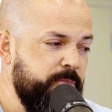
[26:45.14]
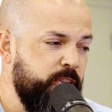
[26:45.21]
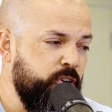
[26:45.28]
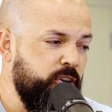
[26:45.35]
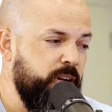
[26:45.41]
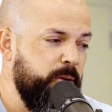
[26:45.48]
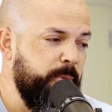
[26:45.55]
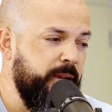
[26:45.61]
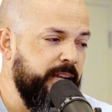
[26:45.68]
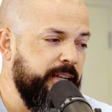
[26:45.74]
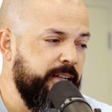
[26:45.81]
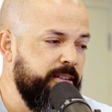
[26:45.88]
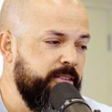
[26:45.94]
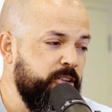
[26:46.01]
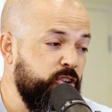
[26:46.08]
They're going to make
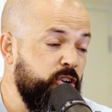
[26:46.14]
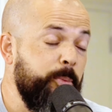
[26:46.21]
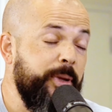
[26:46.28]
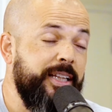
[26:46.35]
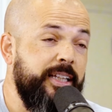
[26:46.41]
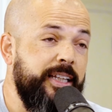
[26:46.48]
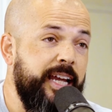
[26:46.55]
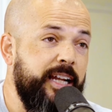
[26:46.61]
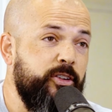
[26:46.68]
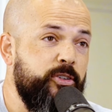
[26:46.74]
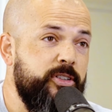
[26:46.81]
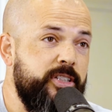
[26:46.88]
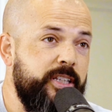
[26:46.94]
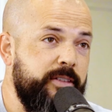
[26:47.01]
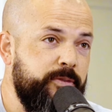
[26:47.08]
the
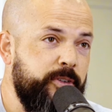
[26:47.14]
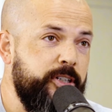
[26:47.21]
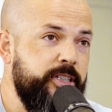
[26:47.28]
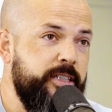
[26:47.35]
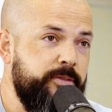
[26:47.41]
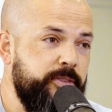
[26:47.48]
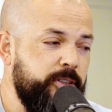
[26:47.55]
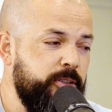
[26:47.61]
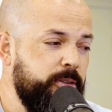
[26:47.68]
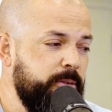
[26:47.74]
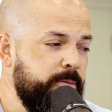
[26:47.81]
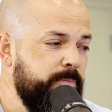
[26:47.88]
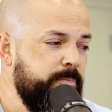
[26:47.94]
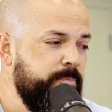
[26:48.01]
landlord's life very difficult.